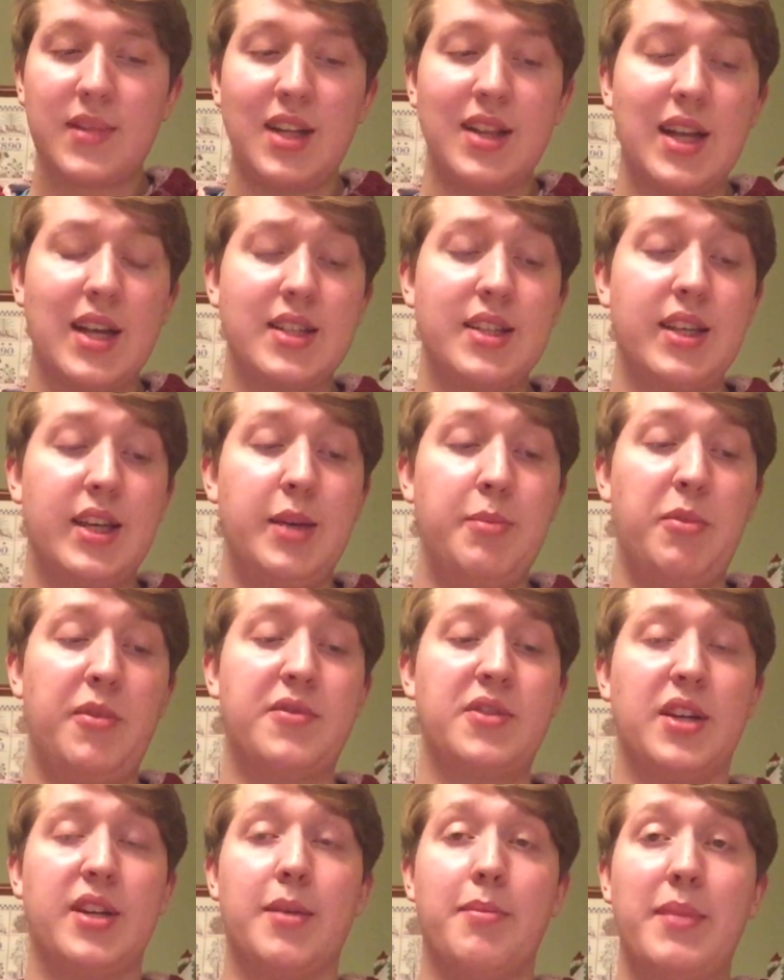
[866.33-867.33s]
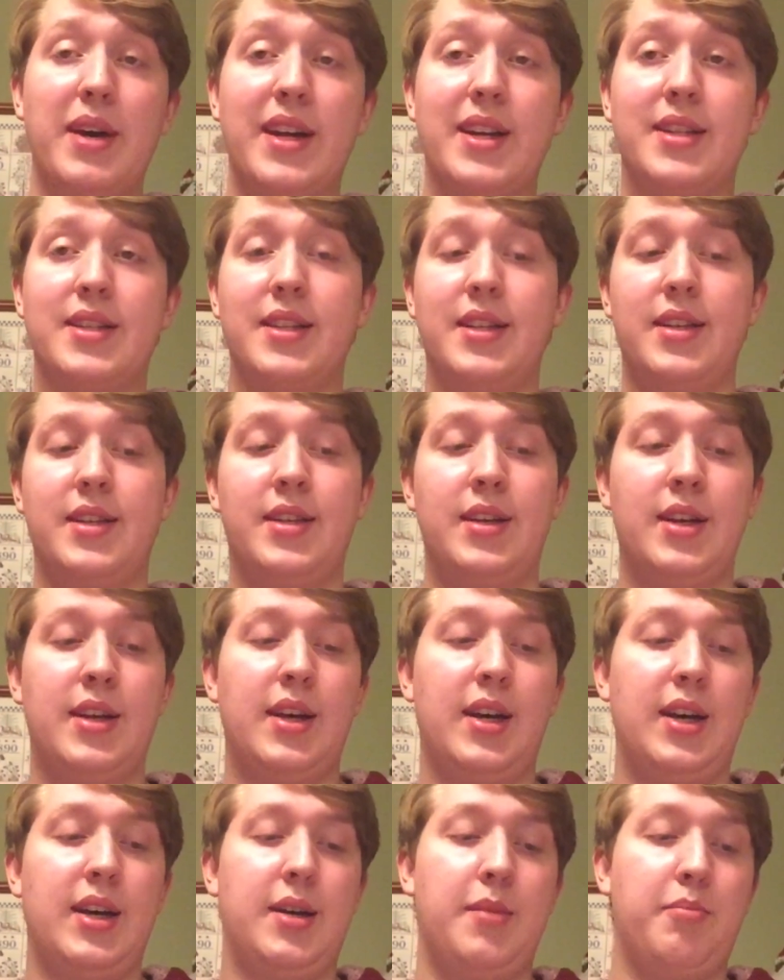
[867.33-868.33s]
Lastly, he moves on to medicine,
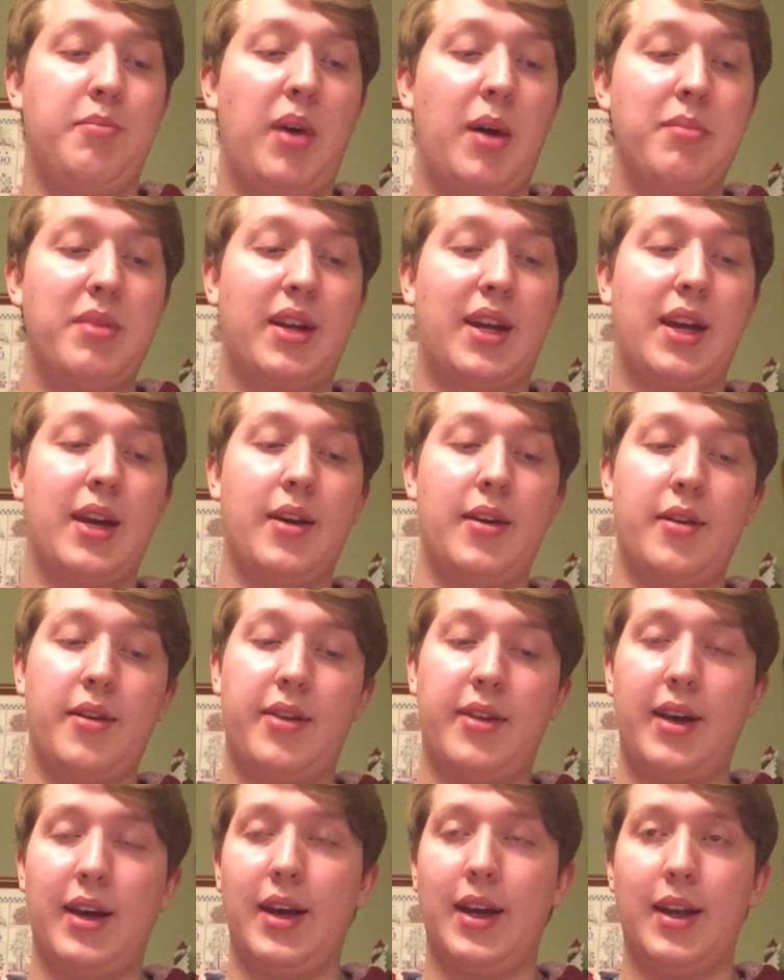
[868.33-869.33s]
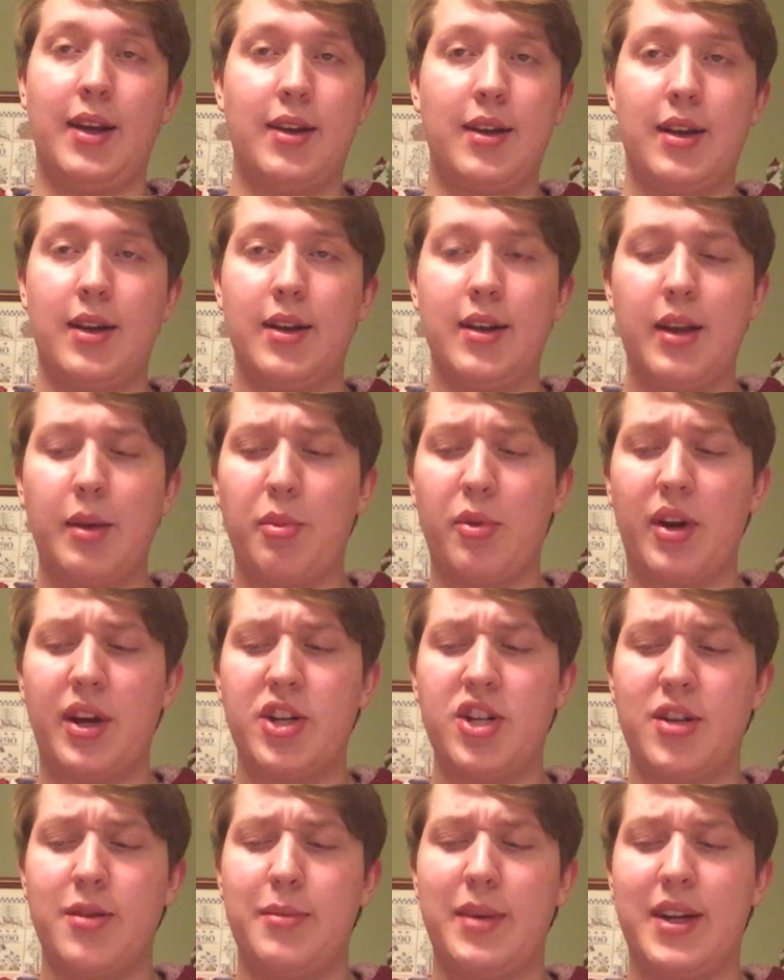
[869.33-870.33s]
public health, and
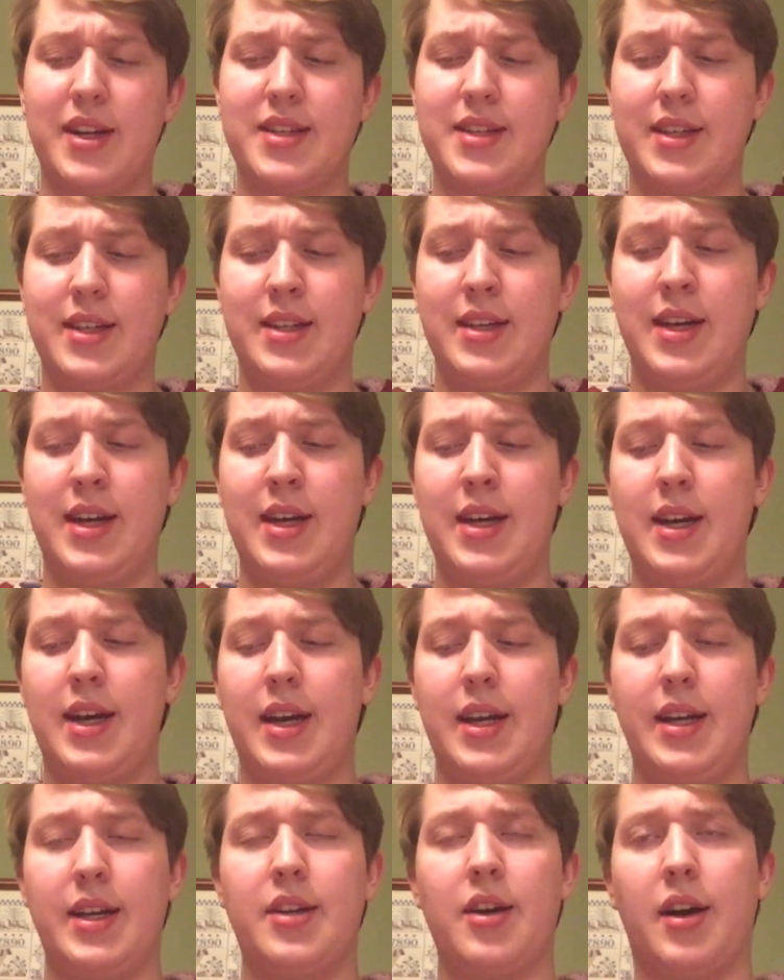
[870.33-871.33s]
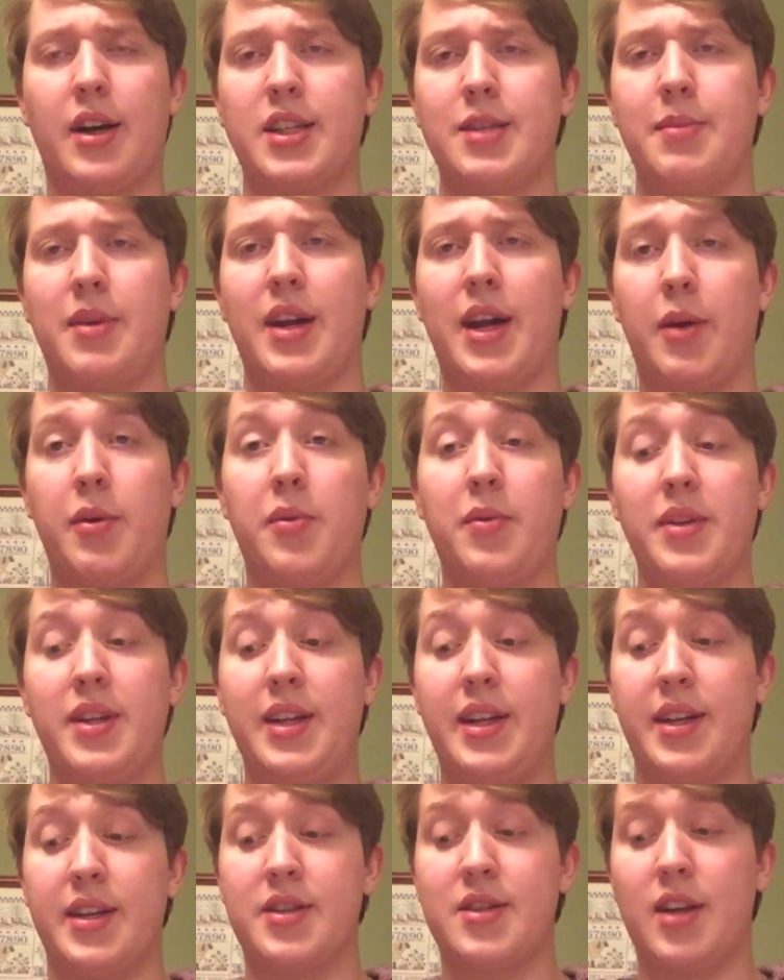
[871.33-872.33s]
liberation medicine, and he talks about how we
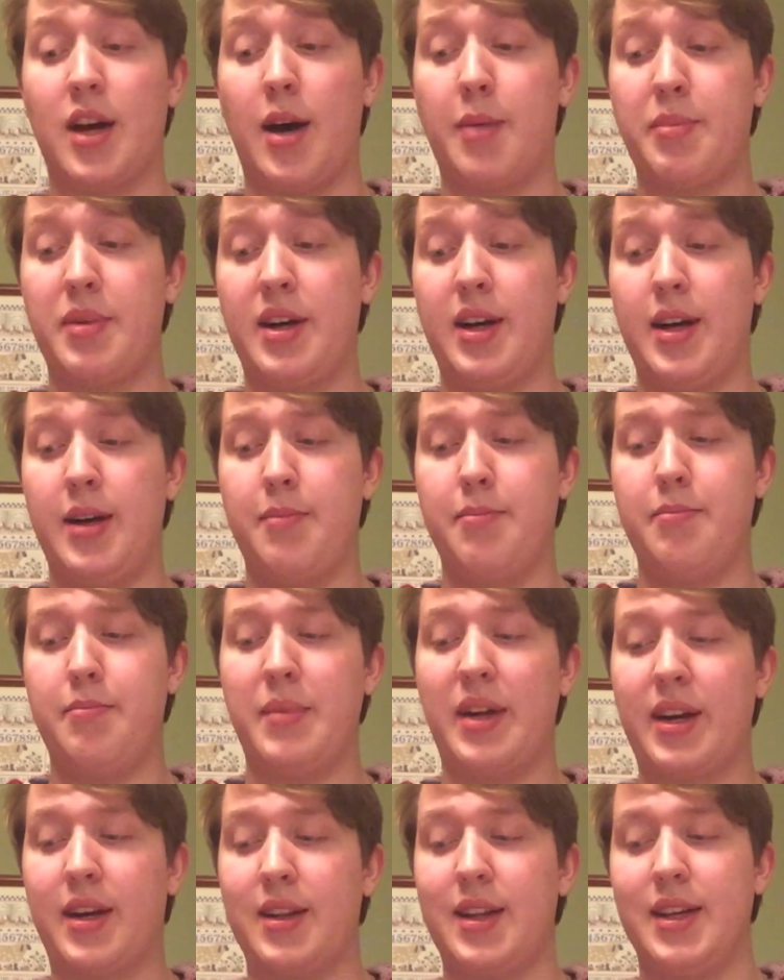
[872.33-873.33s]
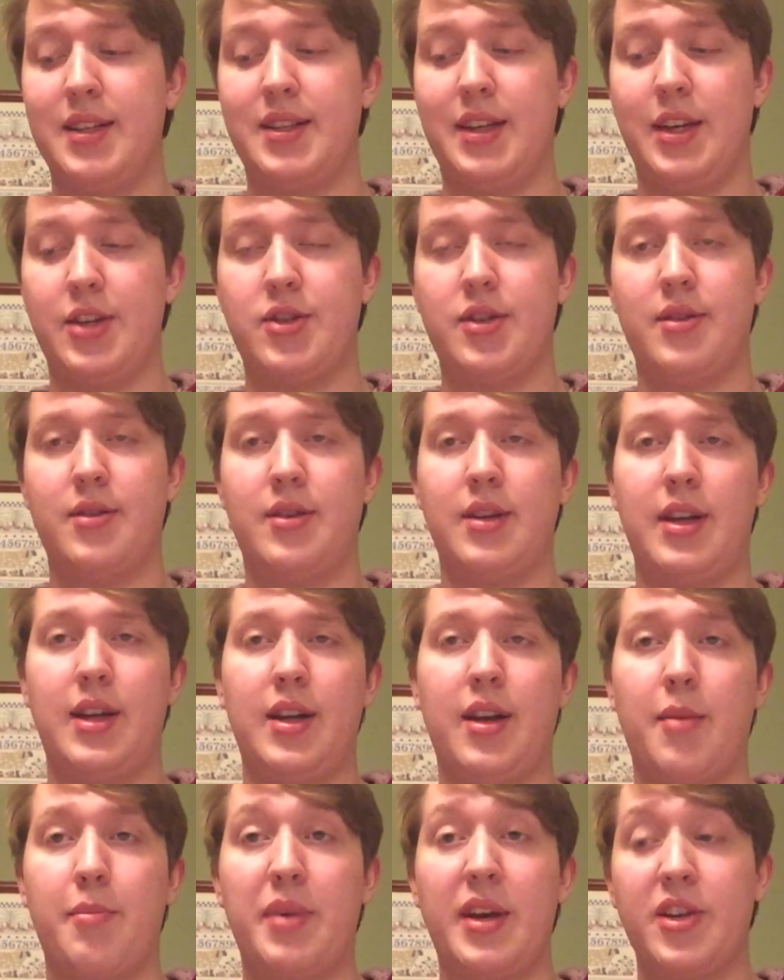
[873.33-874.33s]
really need to stop medicalization.
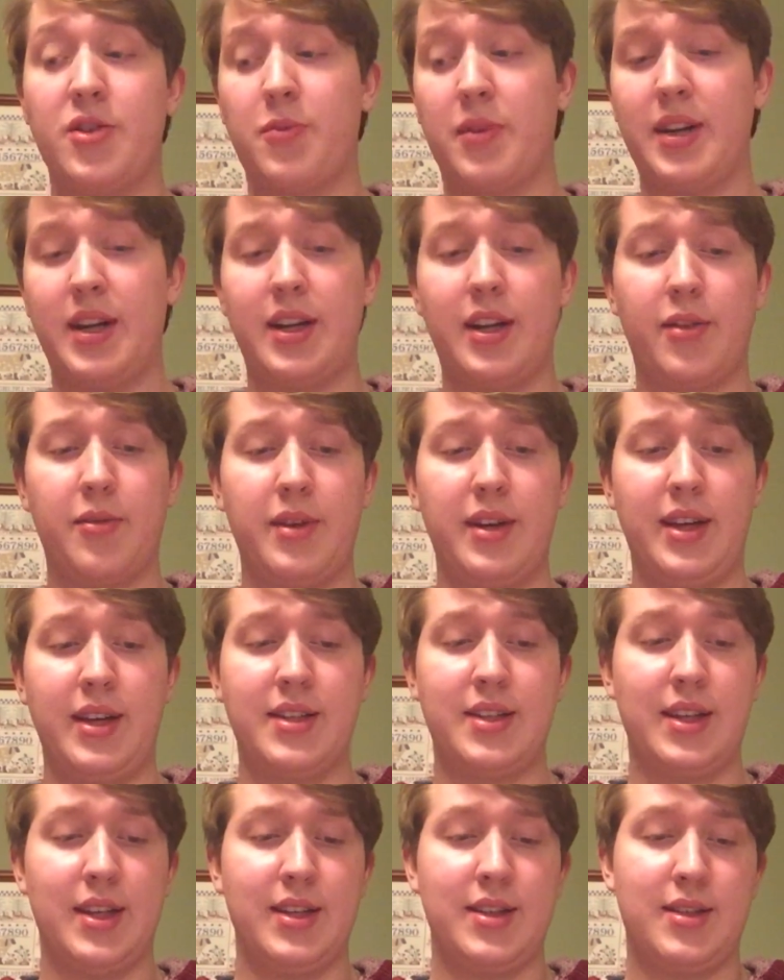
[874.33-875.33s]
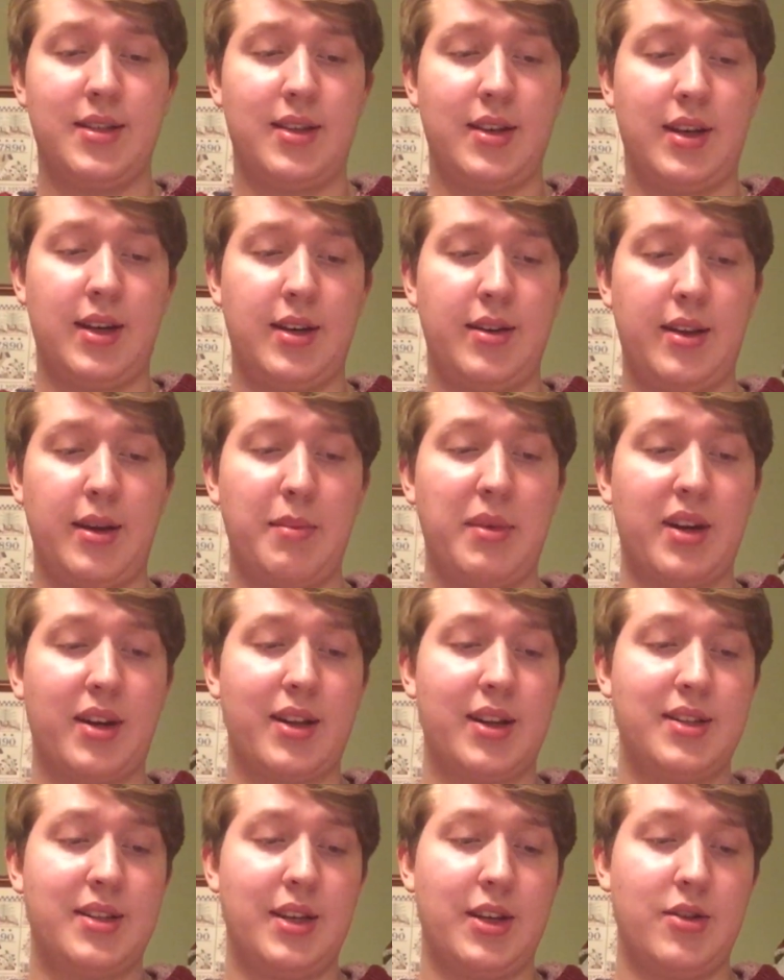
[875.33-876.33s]
And on page 193, he says that
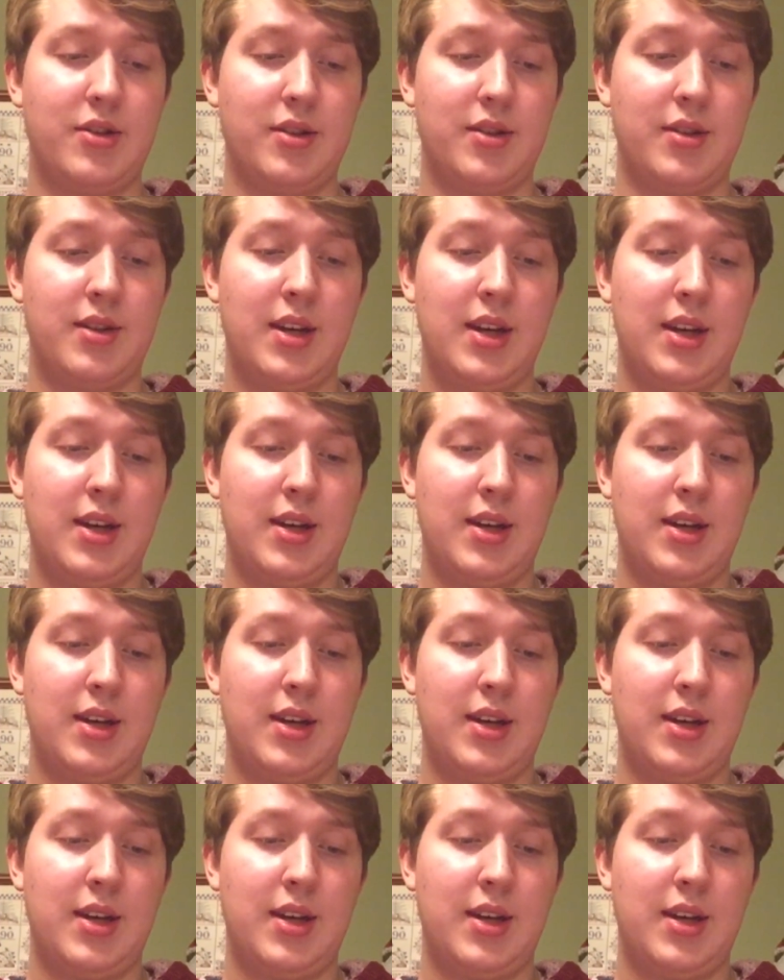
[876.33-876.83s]
medicalization